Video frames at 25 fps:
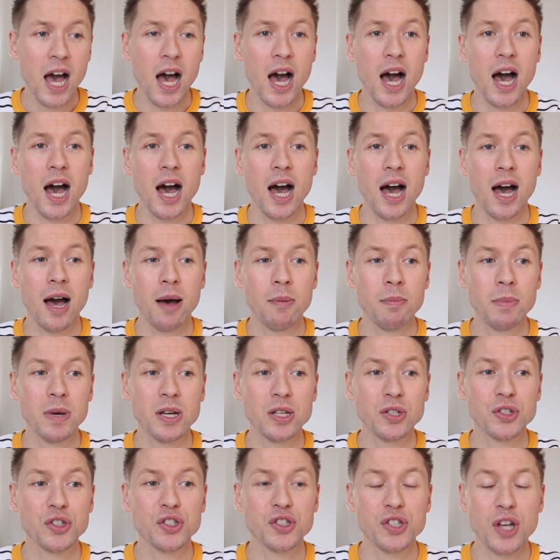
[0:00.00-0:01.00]

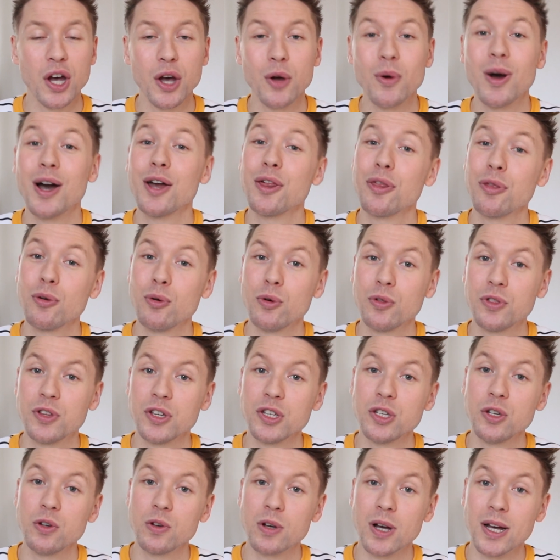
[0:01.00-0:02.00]
So I thought that
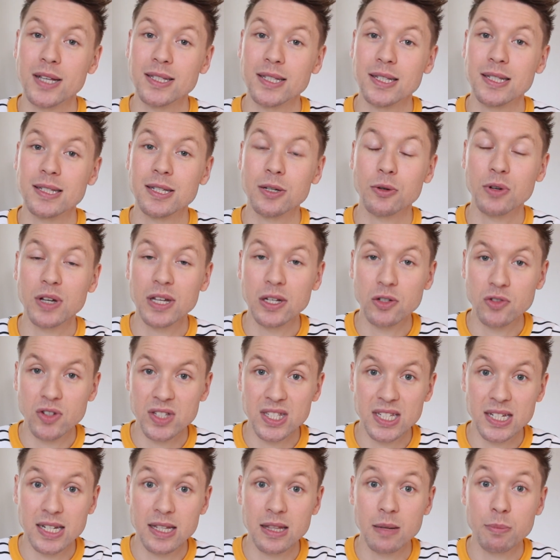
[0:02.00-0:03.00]
you guys are still
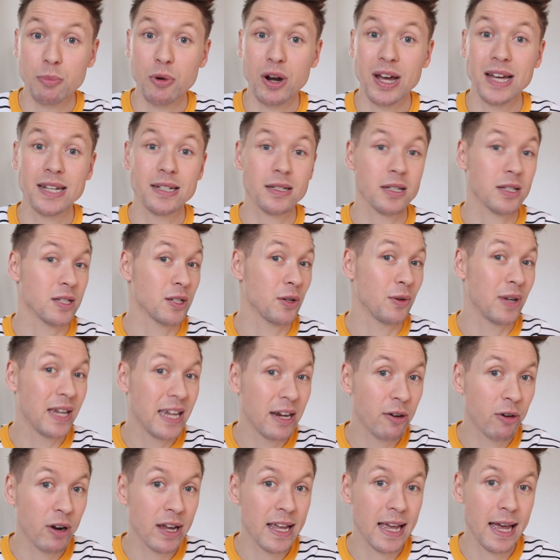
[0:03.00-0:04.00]
interested in the brand. So
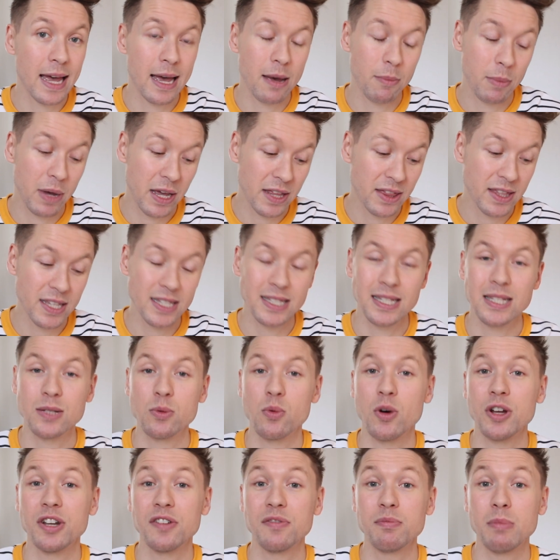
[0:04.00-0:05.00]
here I am, and this is
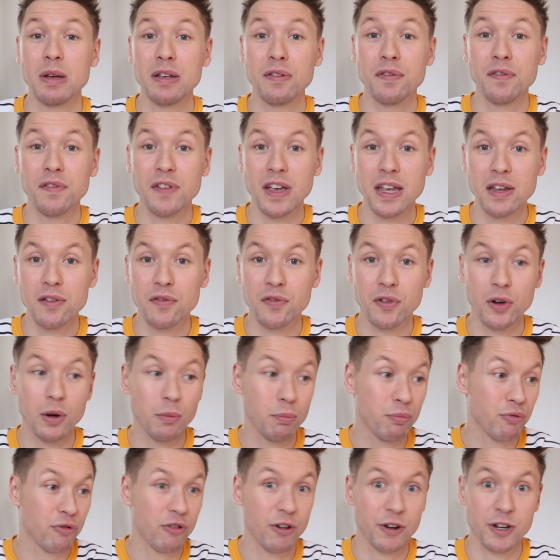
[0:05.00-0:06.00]
one of my
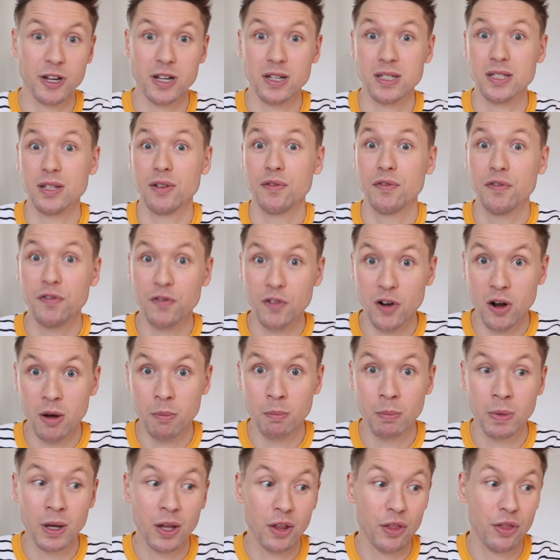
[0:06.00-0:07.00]
favorite products
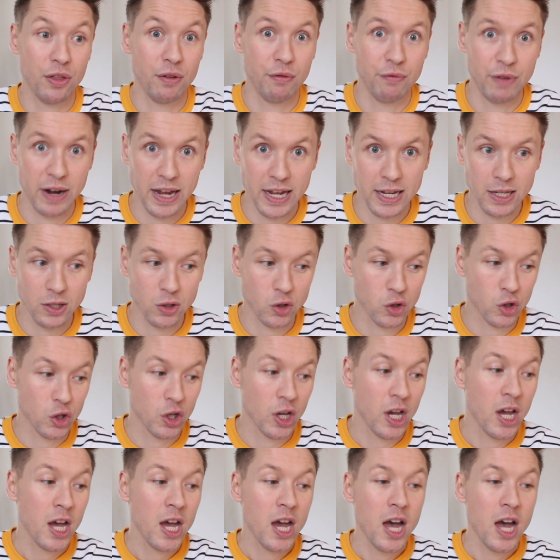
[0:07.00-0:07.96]
from the range.